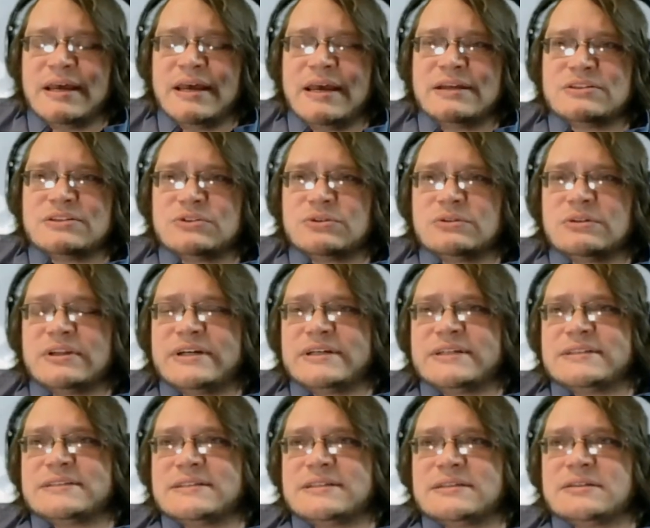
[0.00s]
And don't
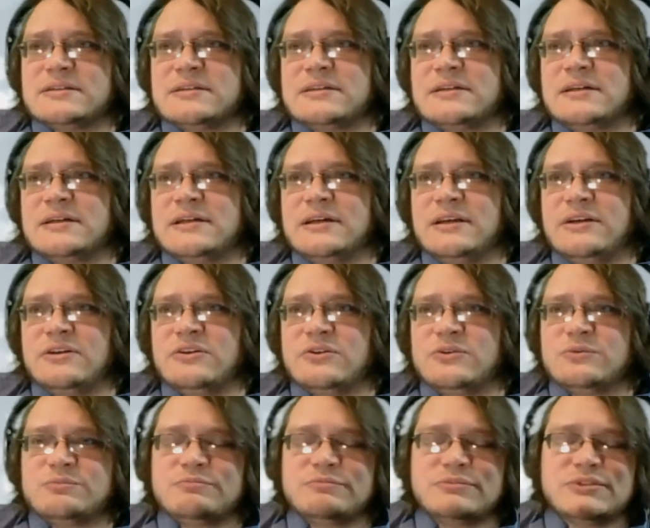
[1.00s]
let,
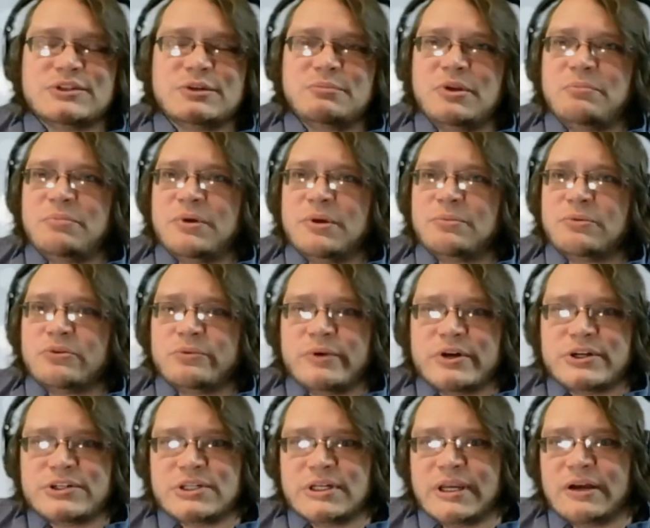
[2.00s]
so many people are
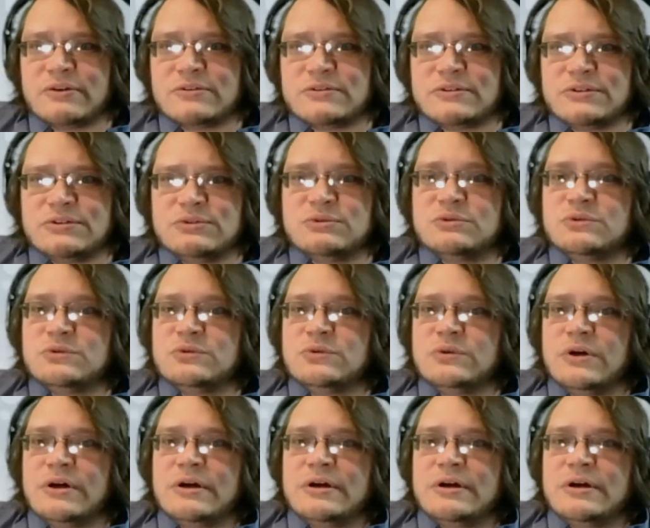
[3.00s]
rushing out to